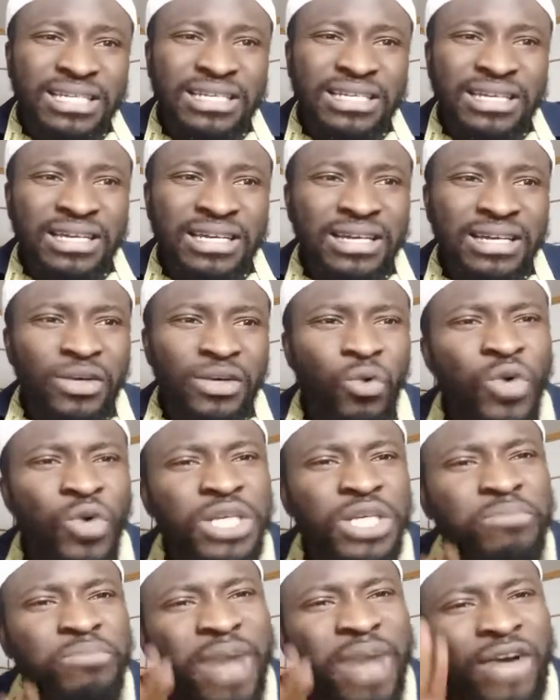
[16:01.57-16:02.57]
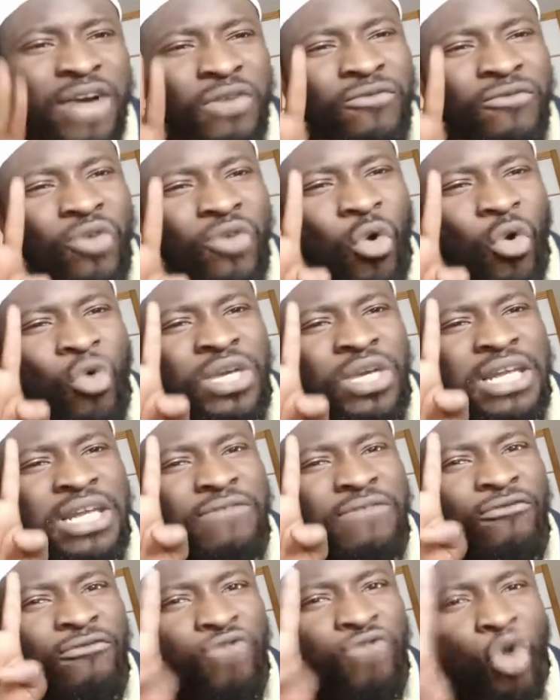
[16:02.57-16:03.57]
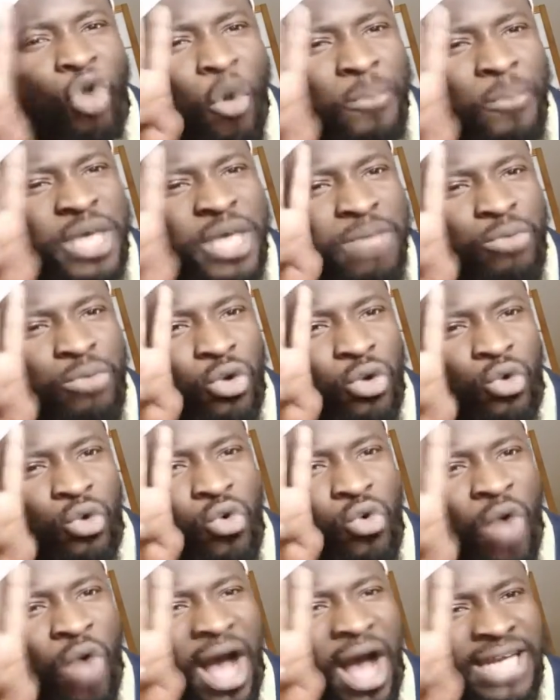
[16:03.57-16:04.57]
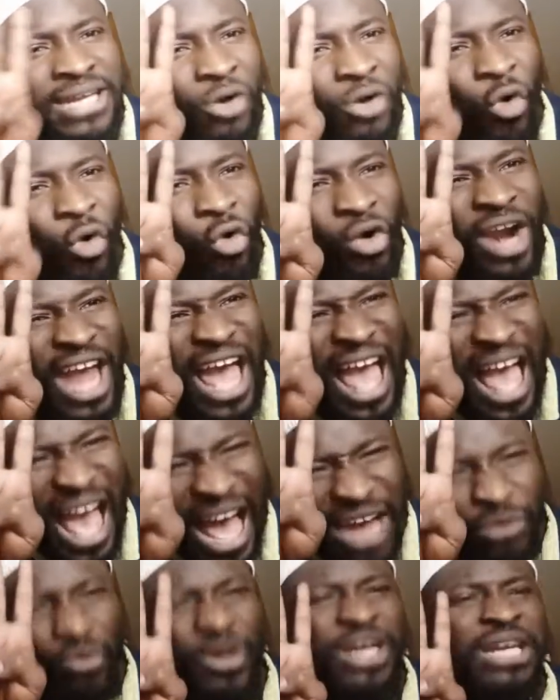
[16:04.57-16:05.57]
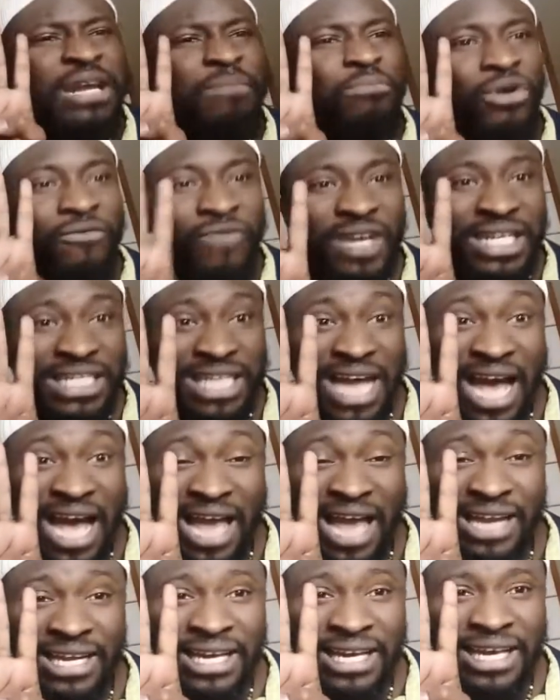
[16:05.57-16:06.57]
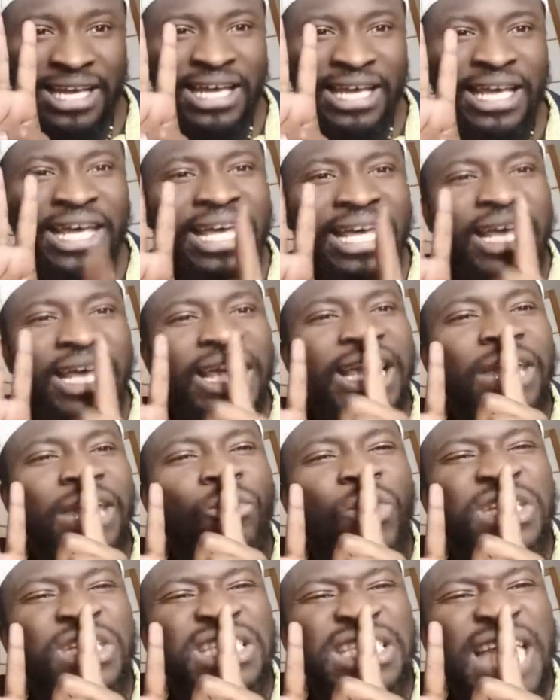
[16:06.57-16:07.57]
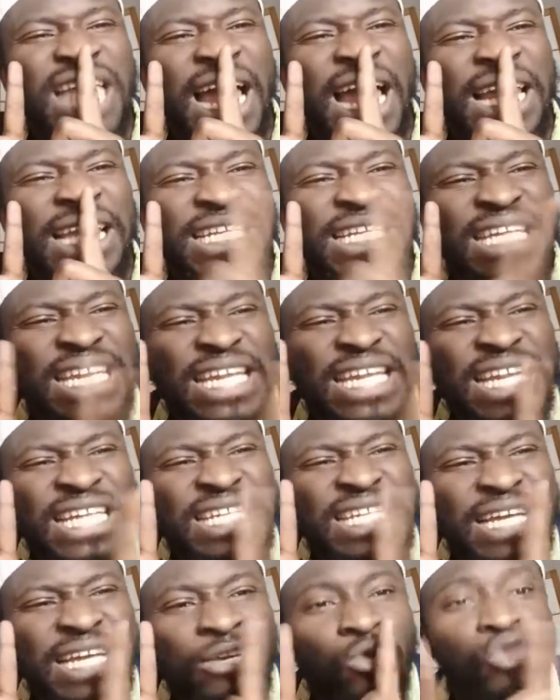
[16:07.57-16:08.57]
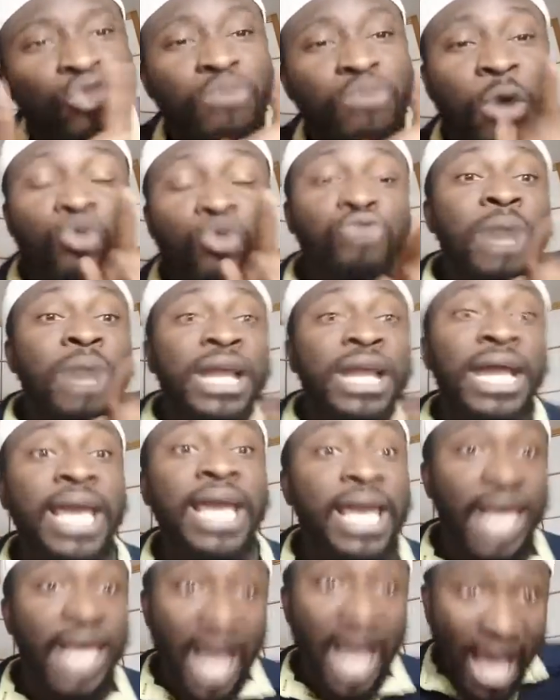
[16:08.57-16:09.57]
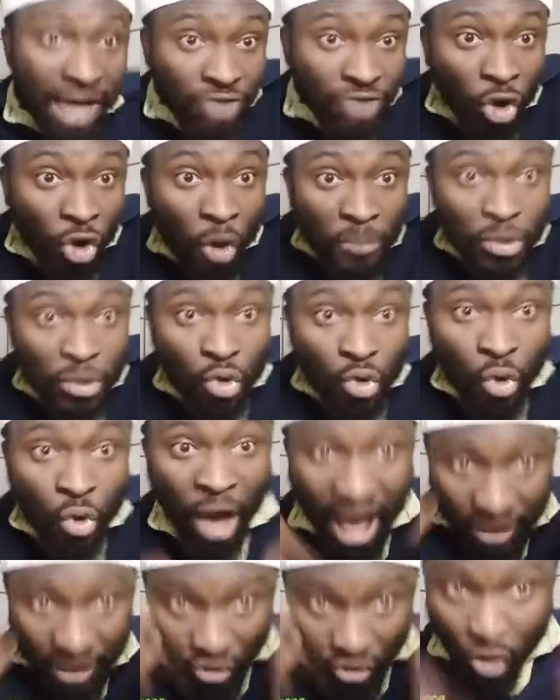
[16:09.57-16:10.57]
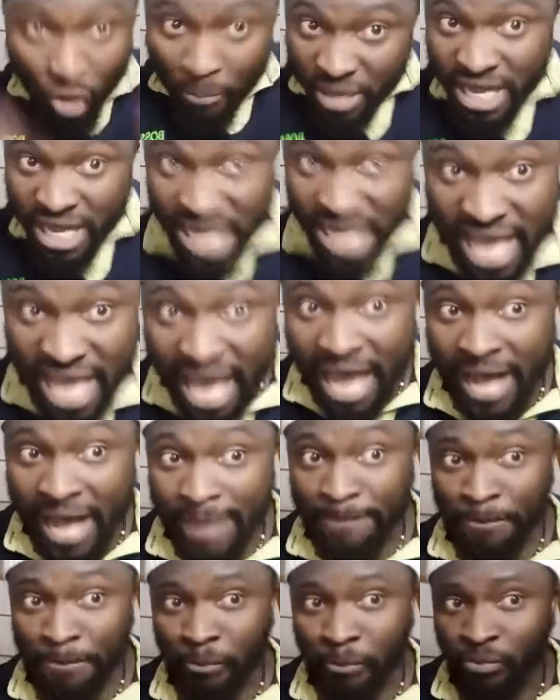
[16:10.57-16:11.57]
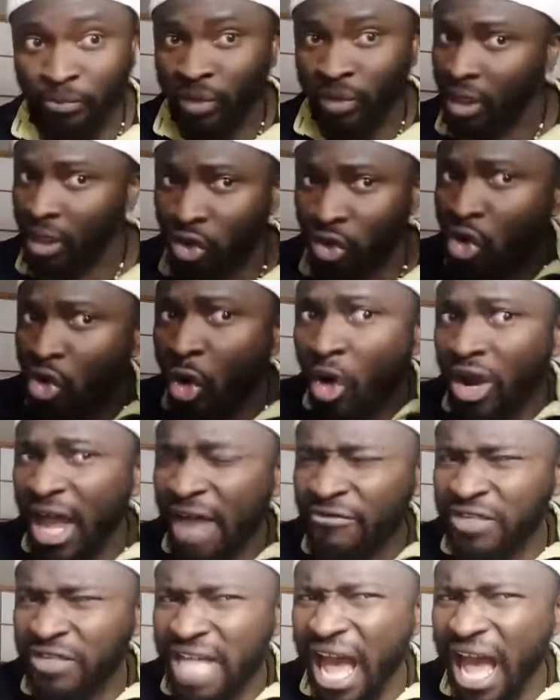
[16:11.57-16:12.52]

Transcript: who is part of only four people who had the Quran when the Prophet died, he was silent. He didn't tell Uthman. Uthman, hey, I have a copy. I have a copy here. Don't call Hafsa.